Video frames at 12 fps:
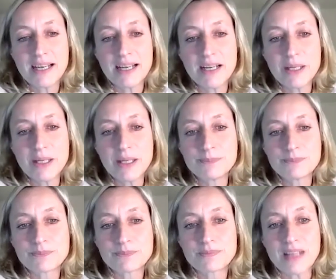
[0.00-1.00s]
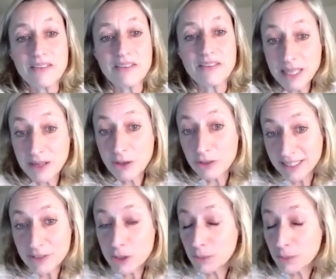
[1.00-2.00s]
Um, I've been
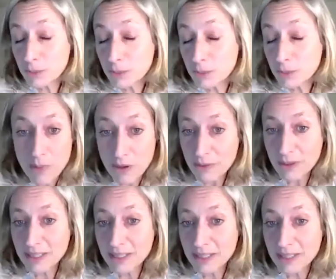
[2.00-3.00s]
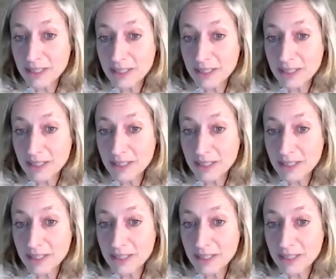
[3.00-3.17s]
lucky to become a mother and